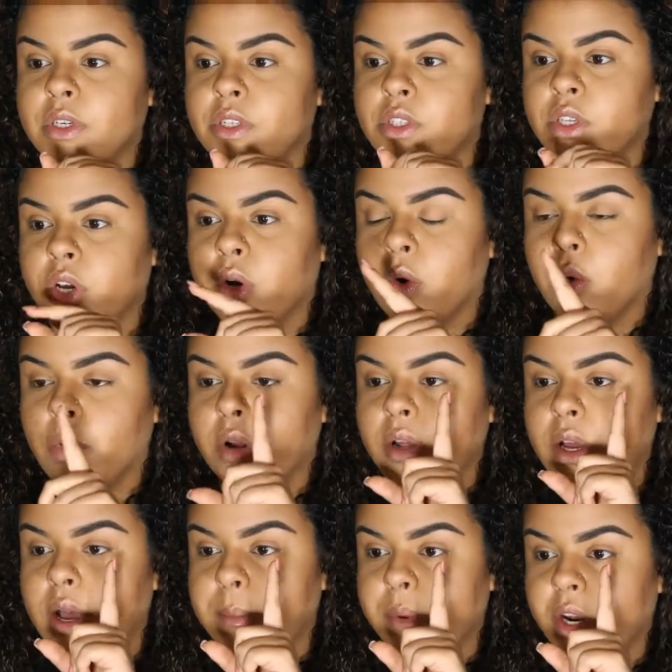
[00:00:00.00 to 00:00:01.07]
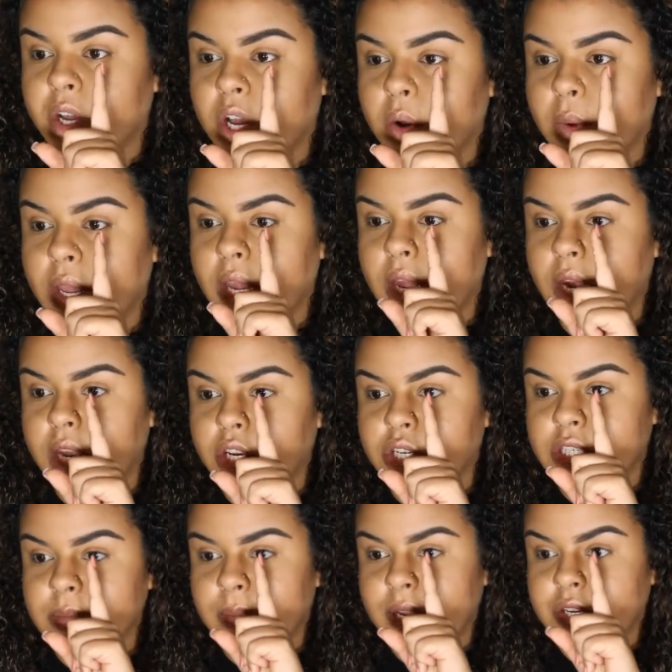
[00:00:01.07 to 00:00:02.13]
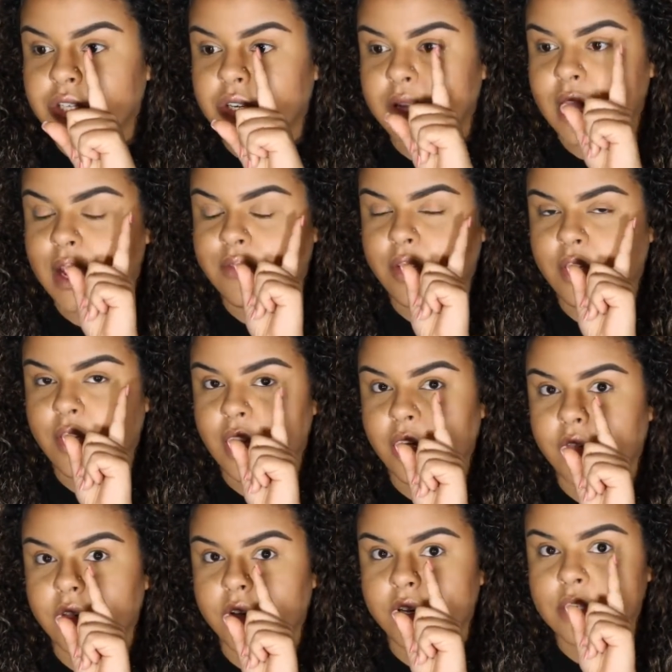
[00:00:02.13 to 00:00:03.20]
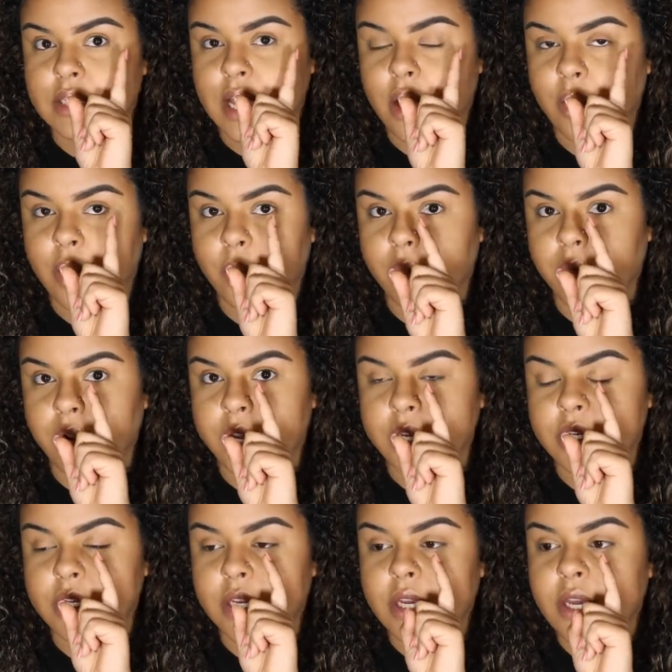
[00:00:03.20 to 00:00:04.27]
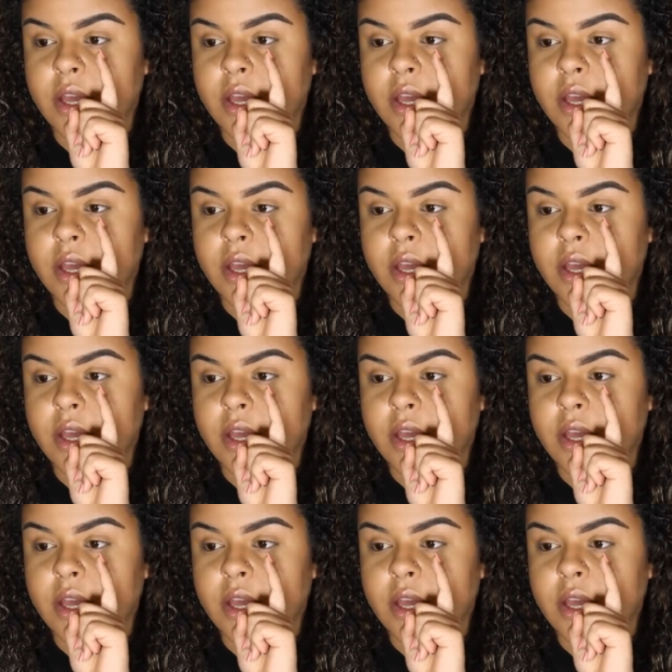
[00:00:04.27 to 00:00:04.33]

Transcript: So I'm going to go in and just make sure that everything looks how I want